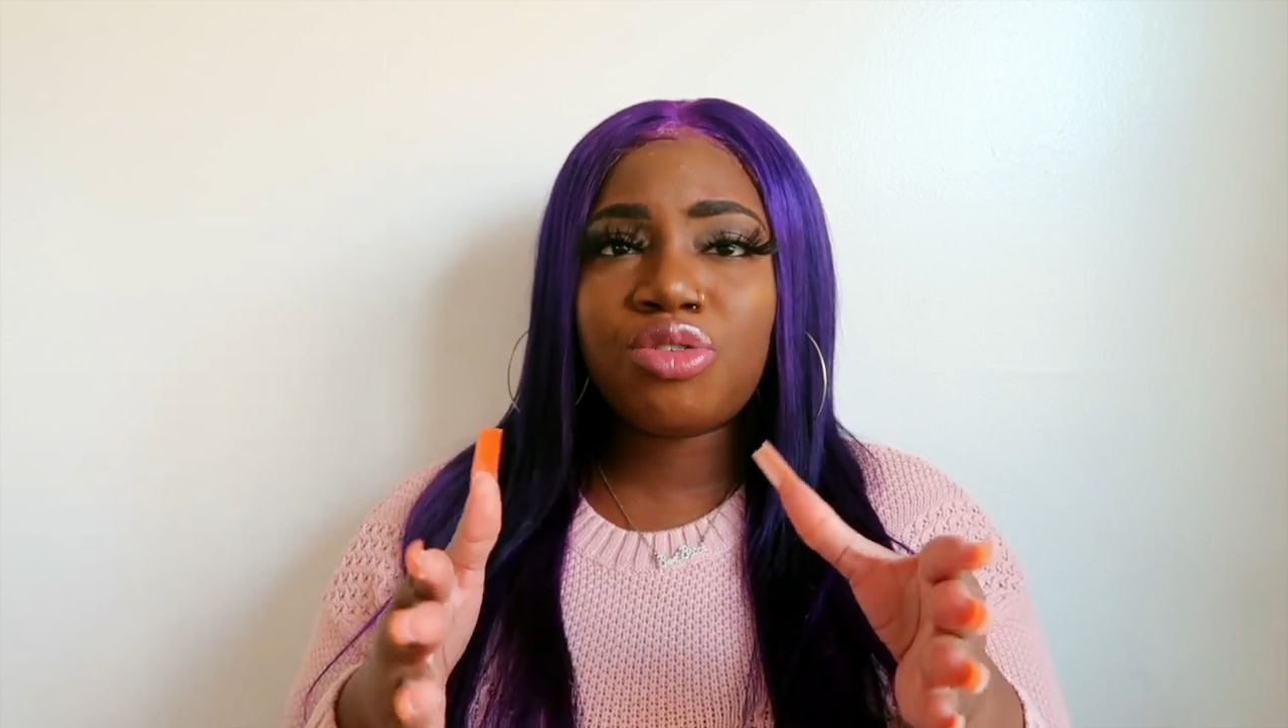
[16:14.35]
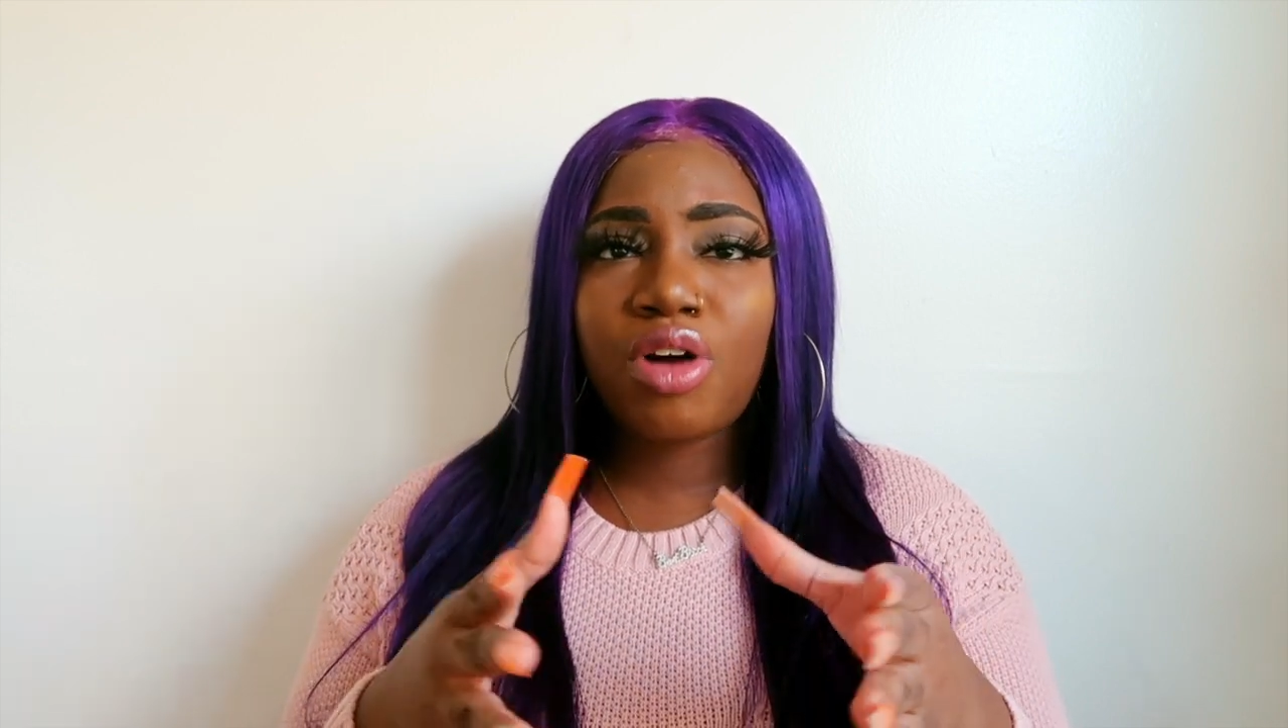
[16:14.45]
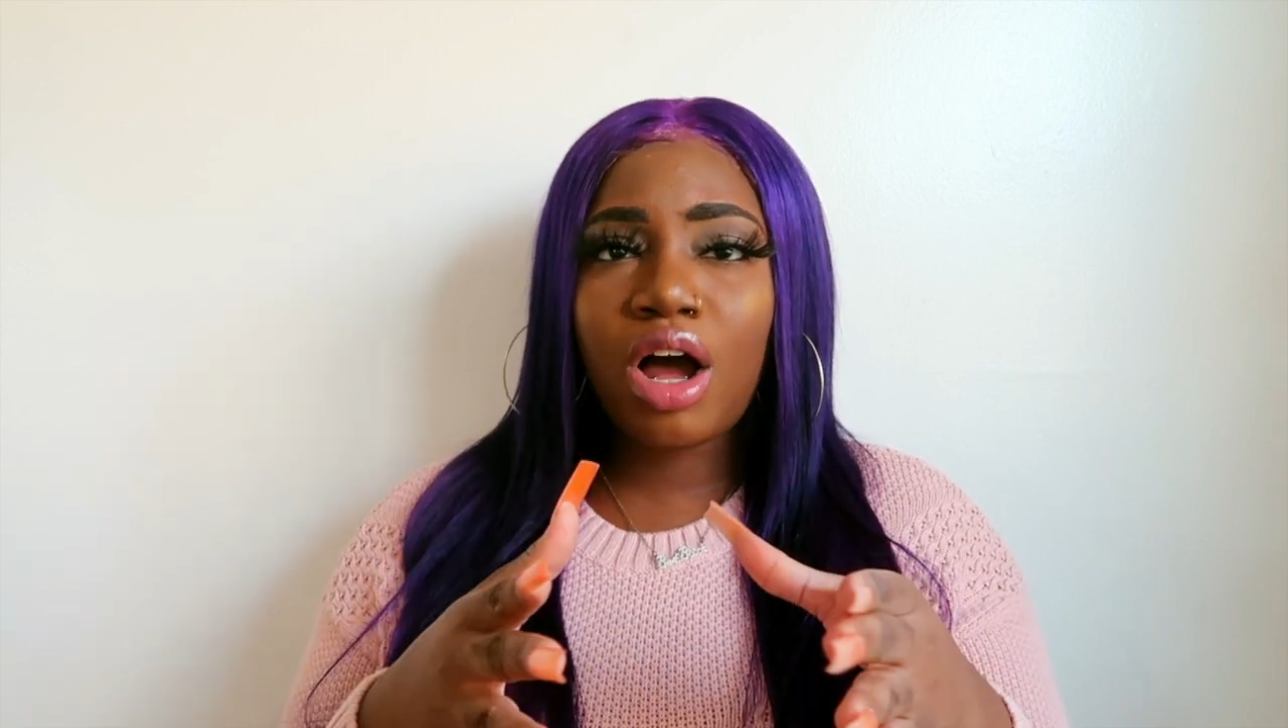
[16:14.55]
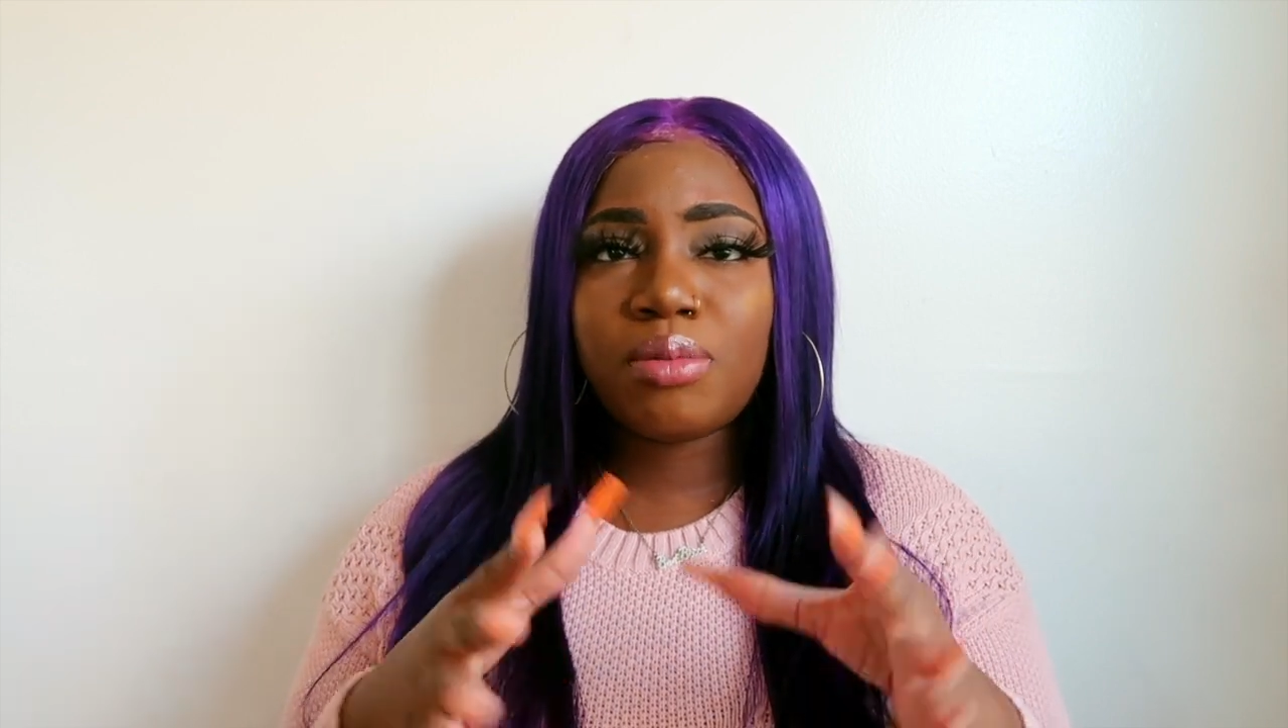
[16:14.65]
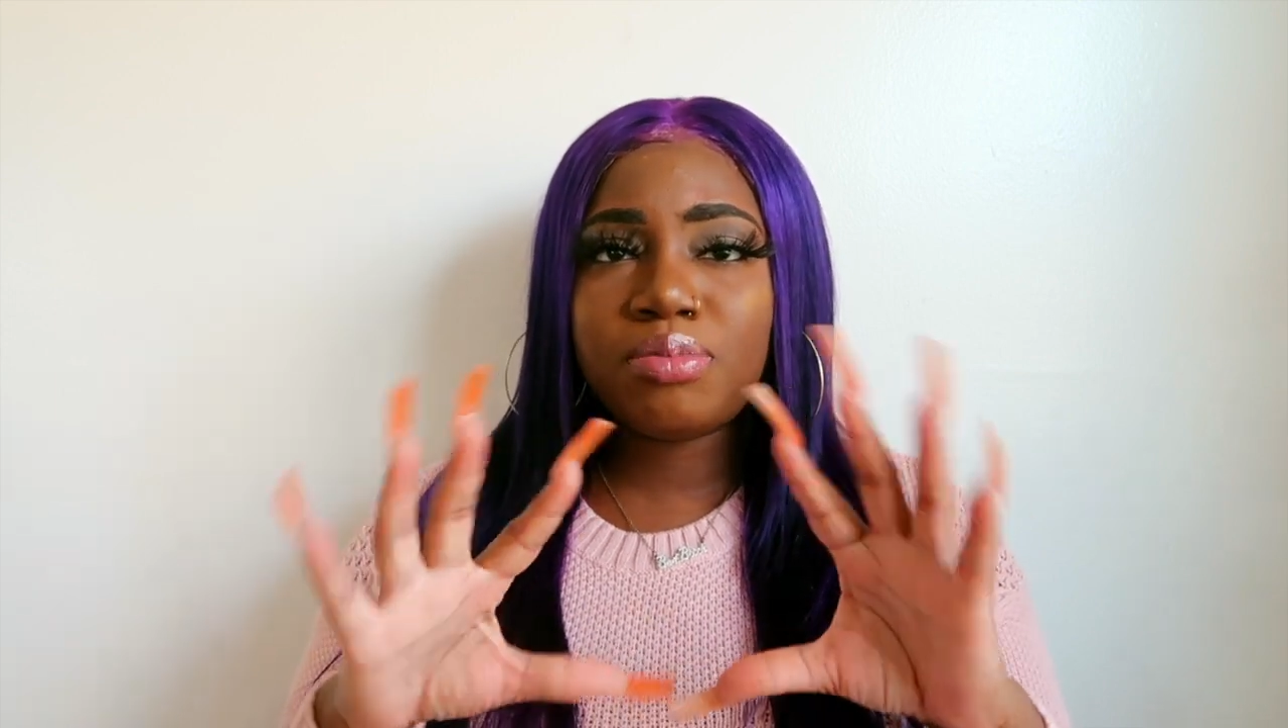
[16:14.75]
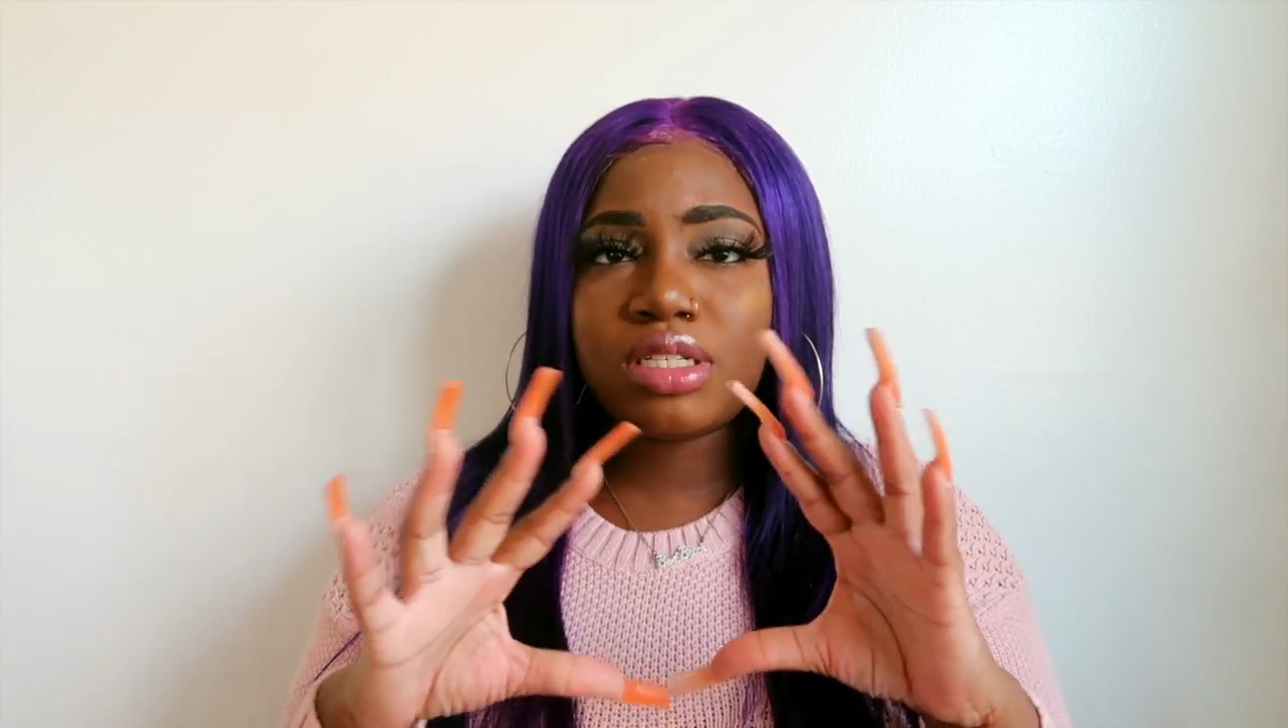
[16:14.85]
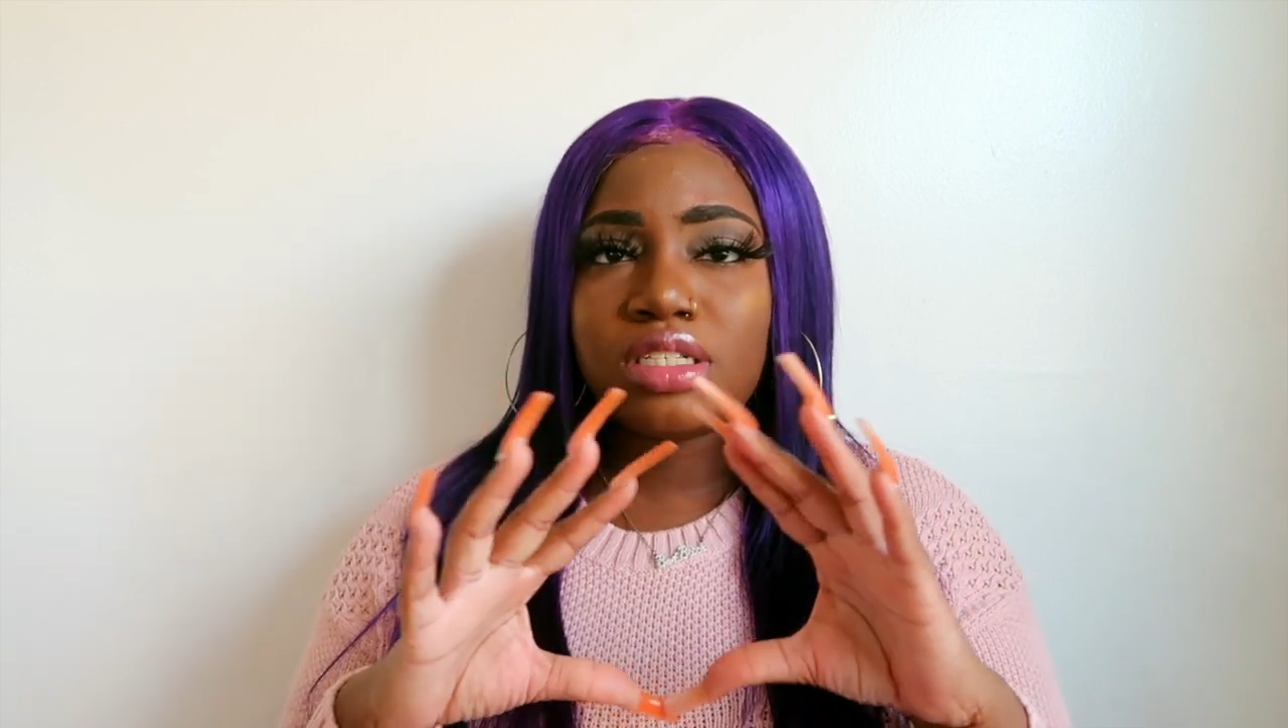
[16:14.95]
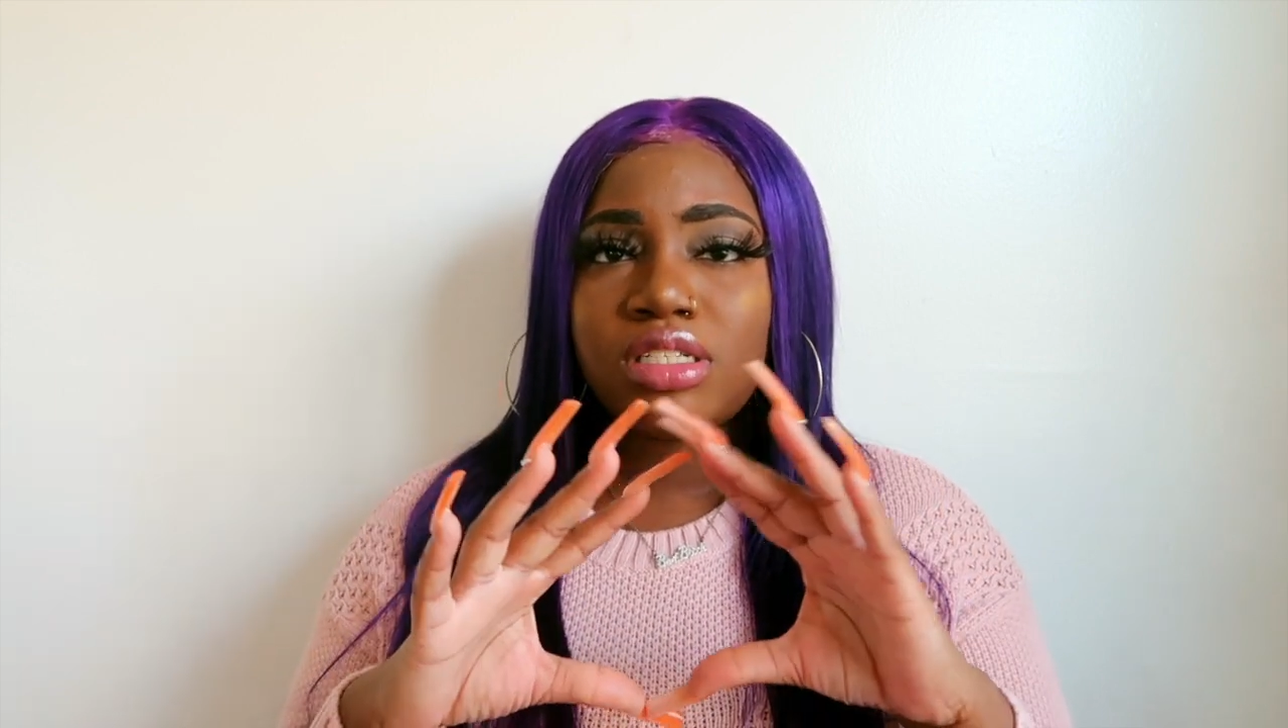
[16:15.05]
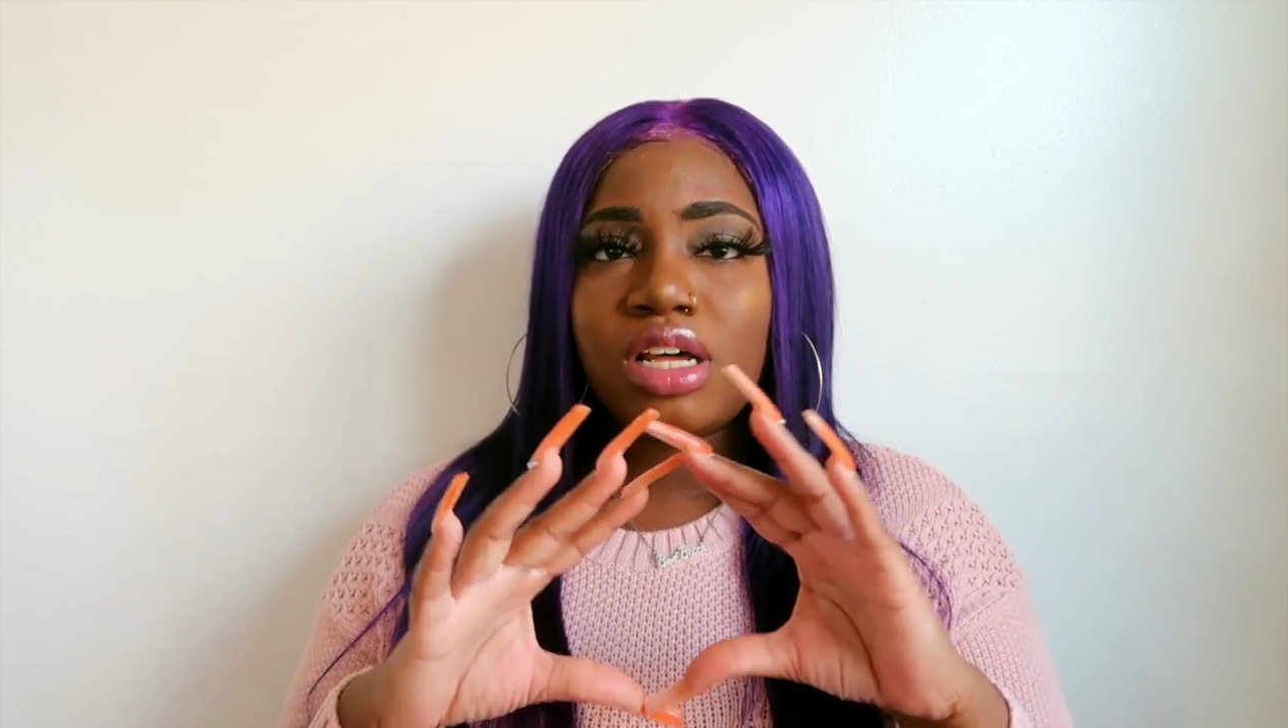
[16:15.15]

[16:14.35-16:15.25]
crops